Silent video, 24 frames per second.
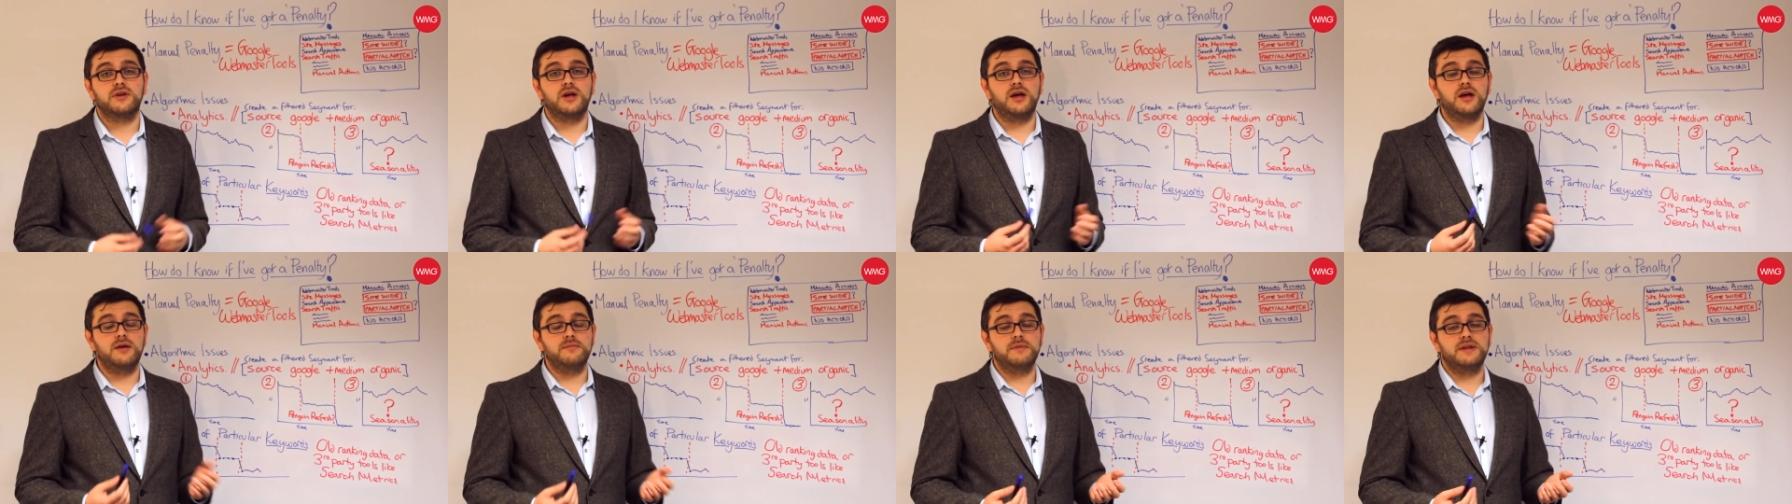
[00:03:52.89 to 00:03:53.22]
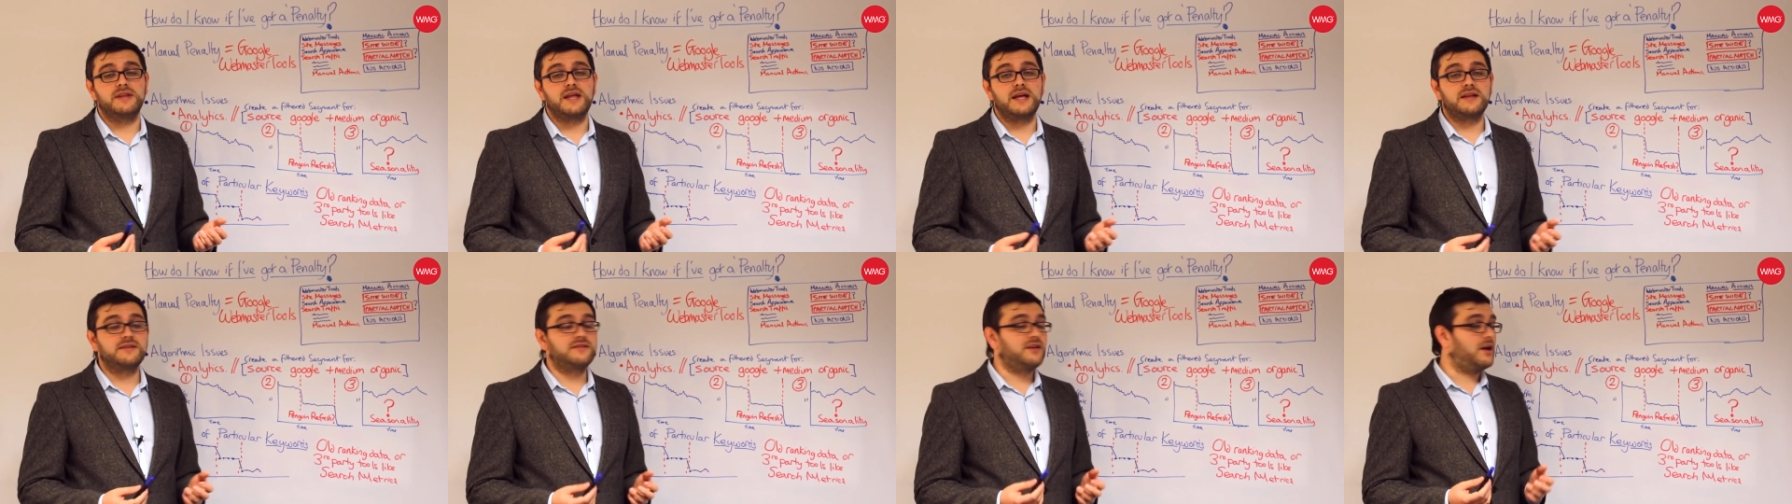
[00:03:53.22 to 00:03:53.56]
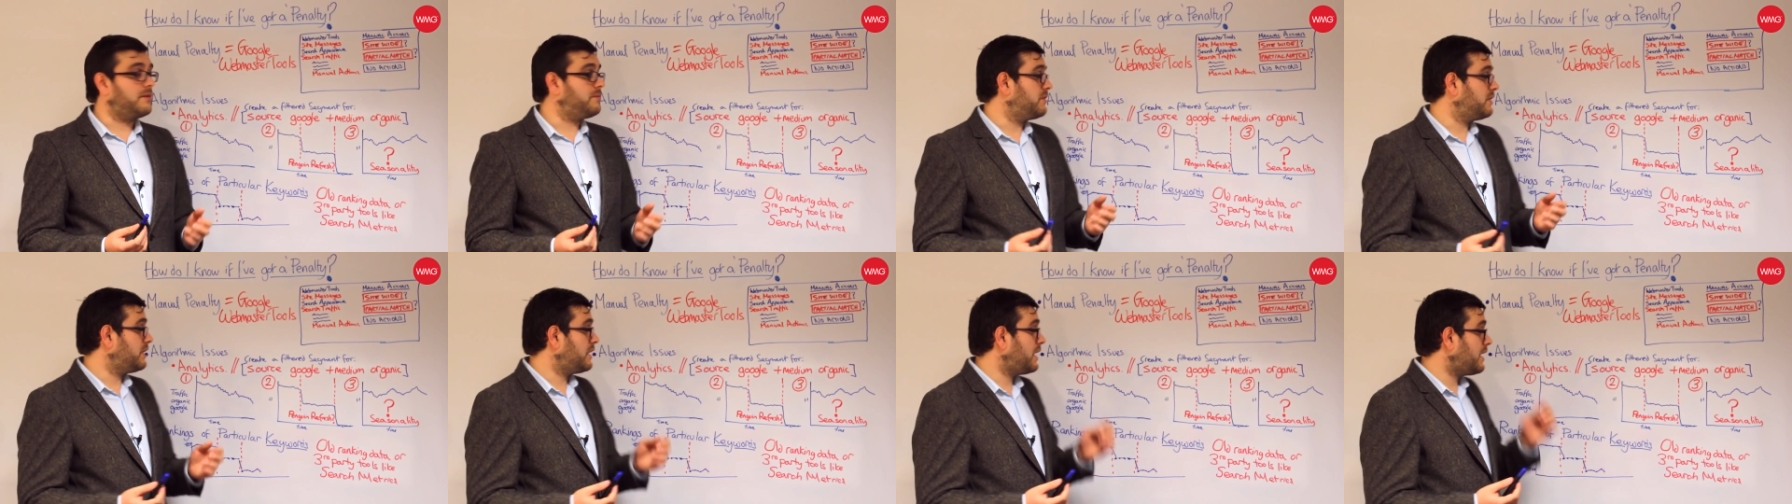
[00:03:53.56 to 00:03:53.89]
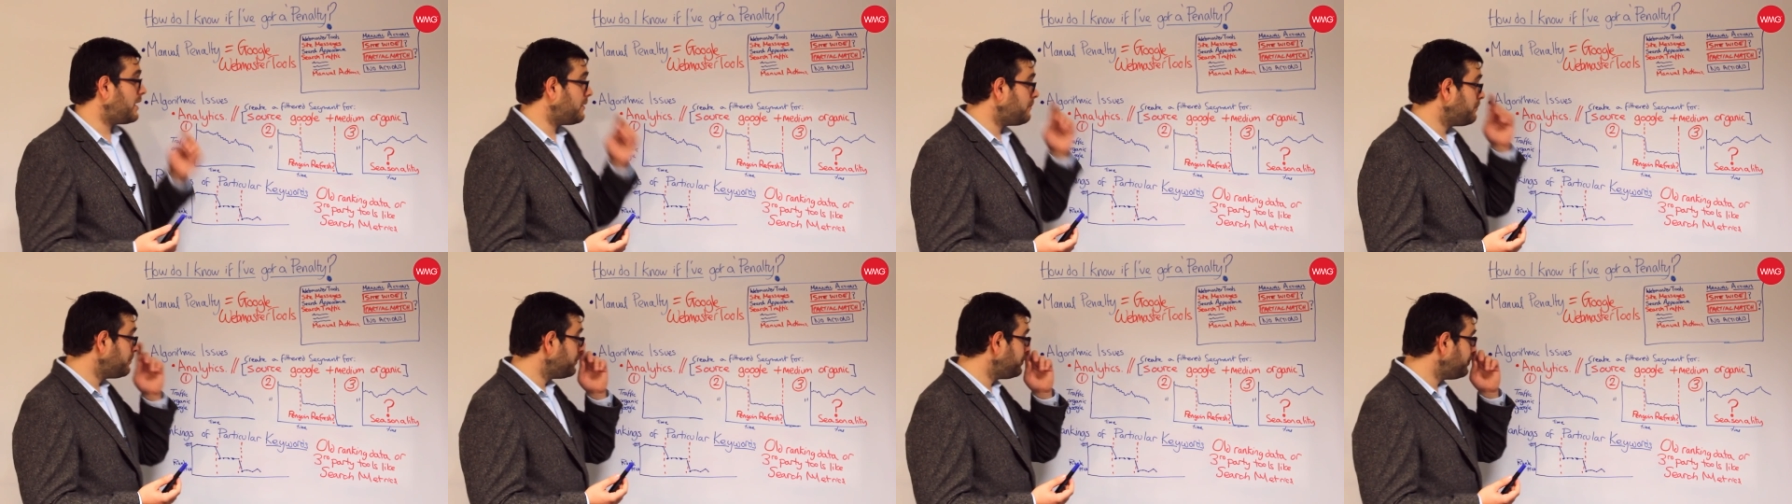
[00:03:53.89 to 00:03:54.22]
at that time of the
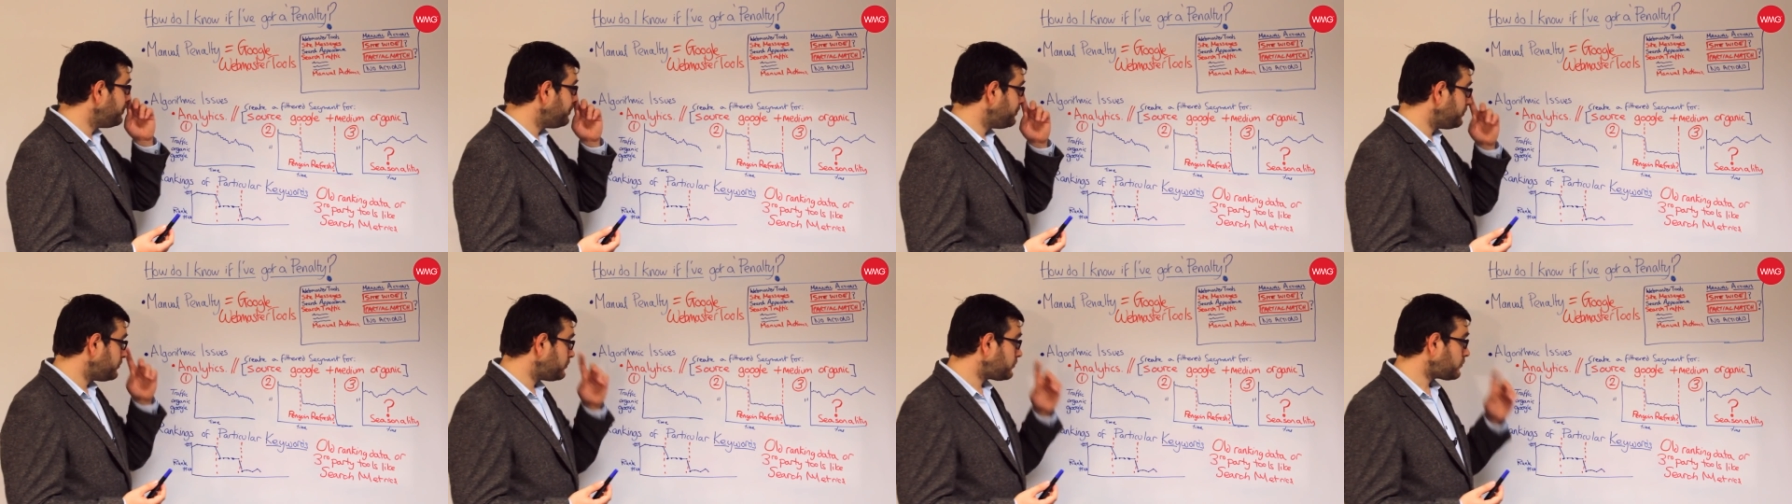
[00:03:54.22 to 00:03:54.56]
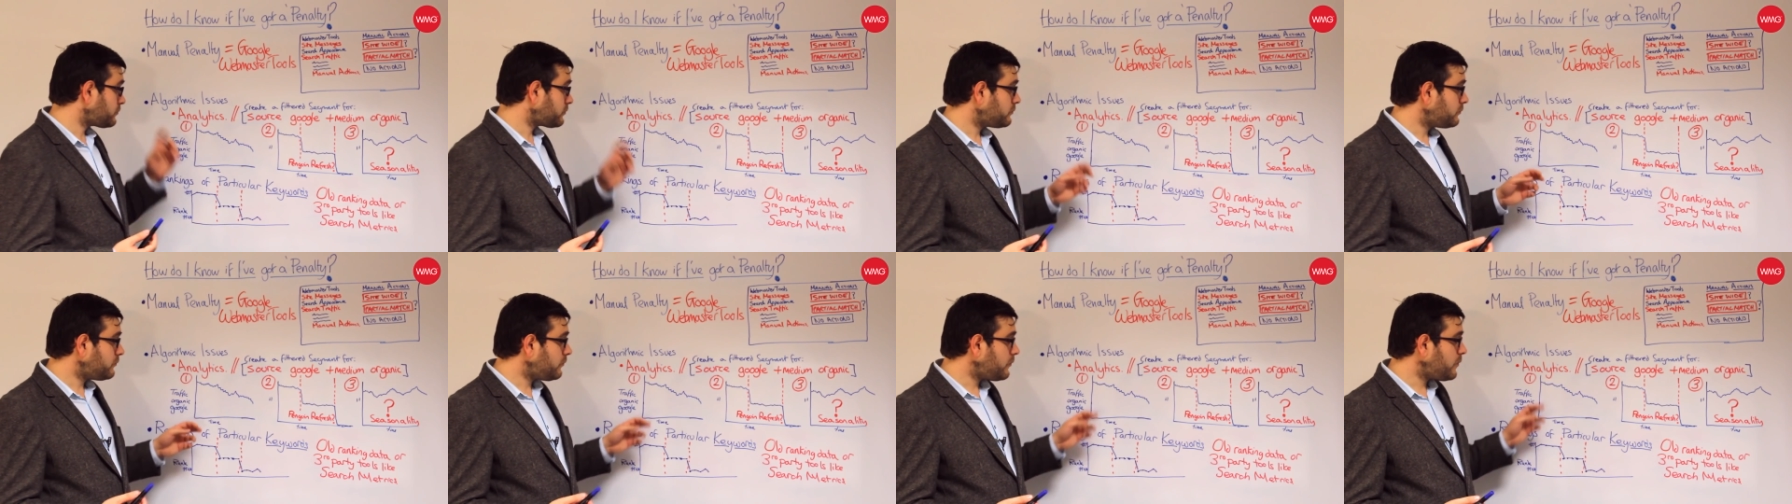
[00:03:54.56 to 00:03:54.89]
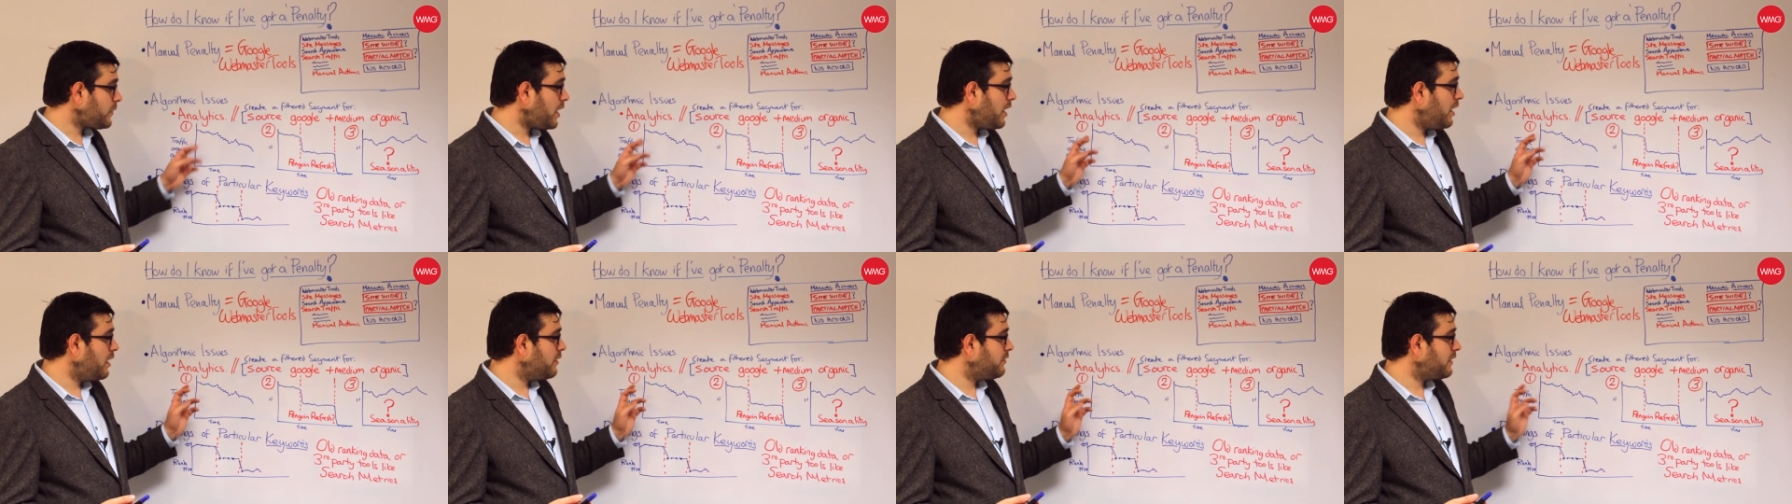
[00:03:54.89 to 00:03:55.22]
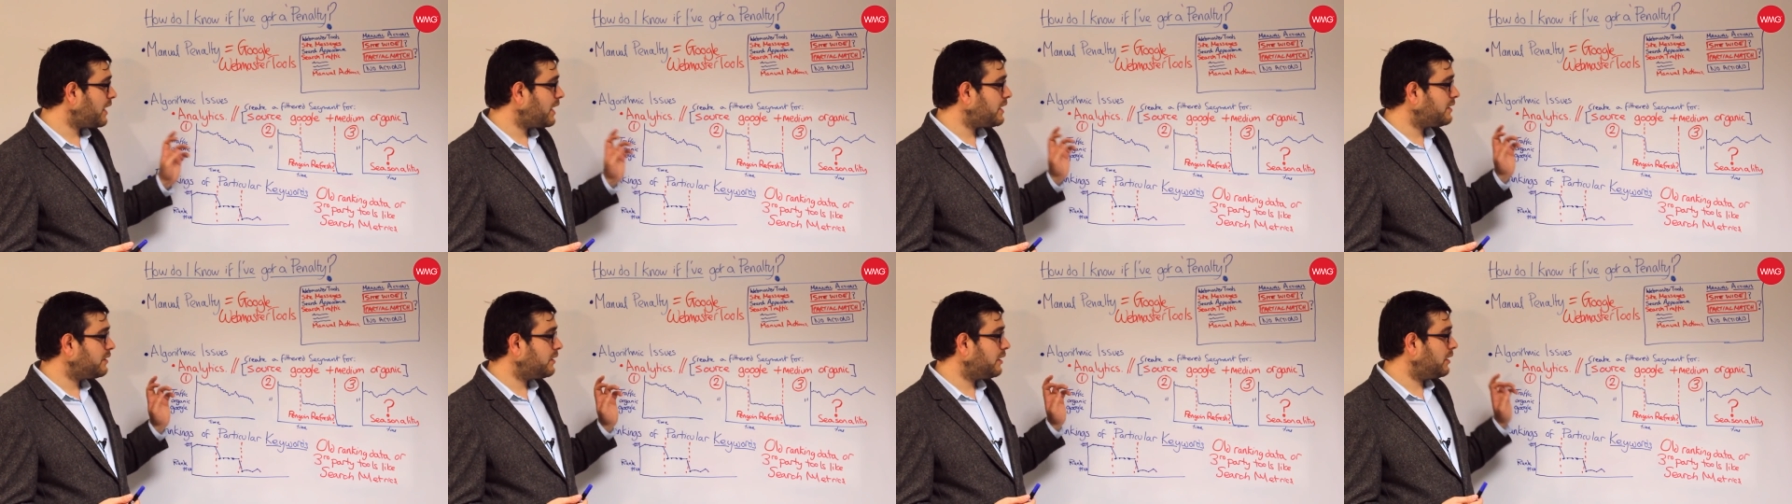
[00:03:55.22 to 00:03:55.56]
year. And
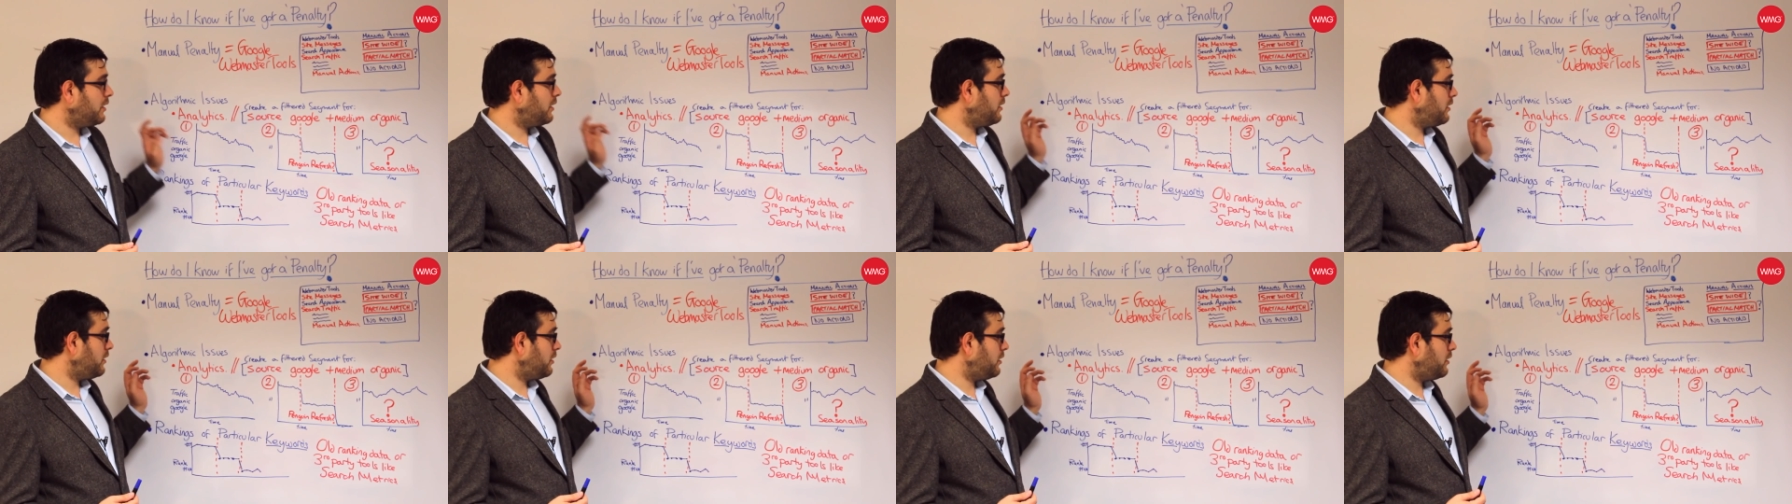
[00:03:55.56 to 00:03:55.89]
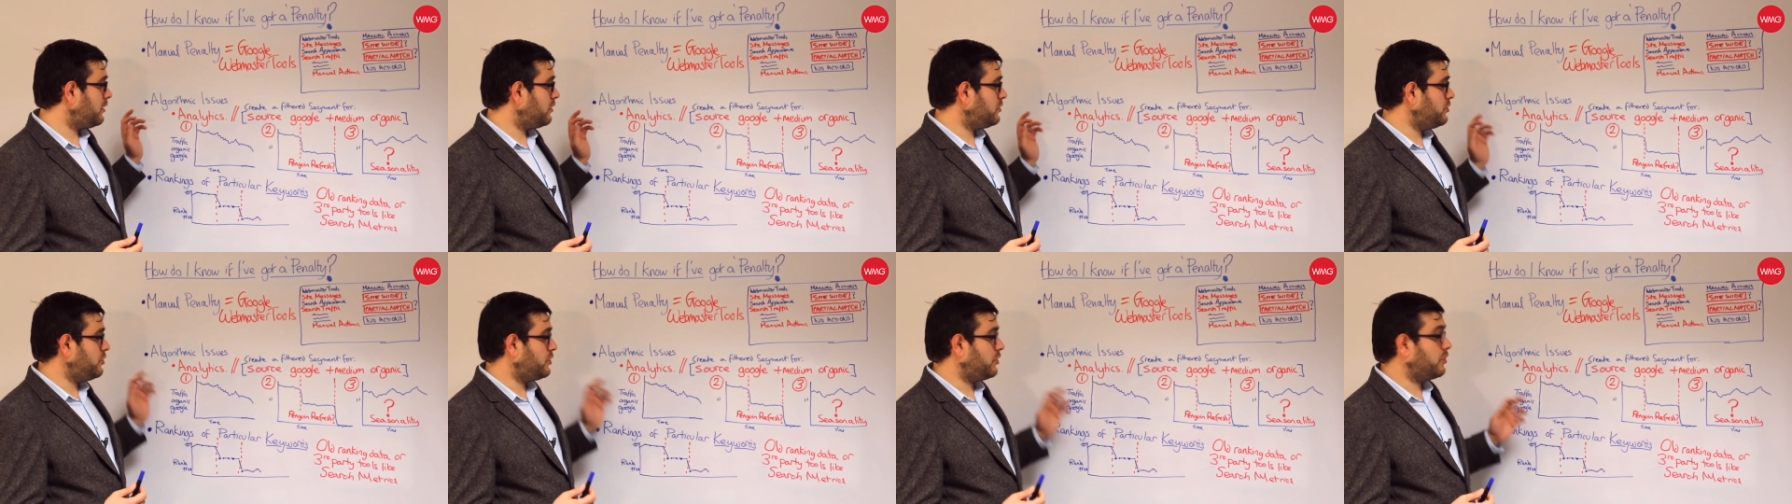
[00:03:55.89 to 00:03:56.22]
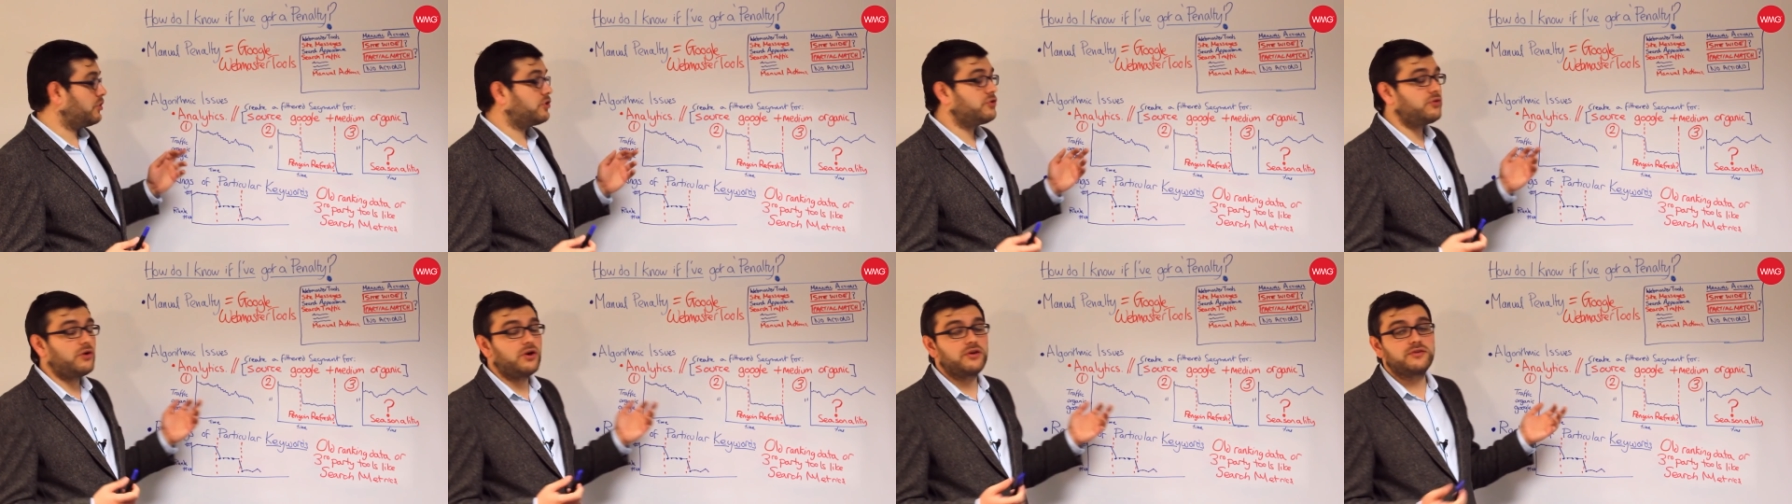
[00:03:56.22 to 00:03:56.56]
then you can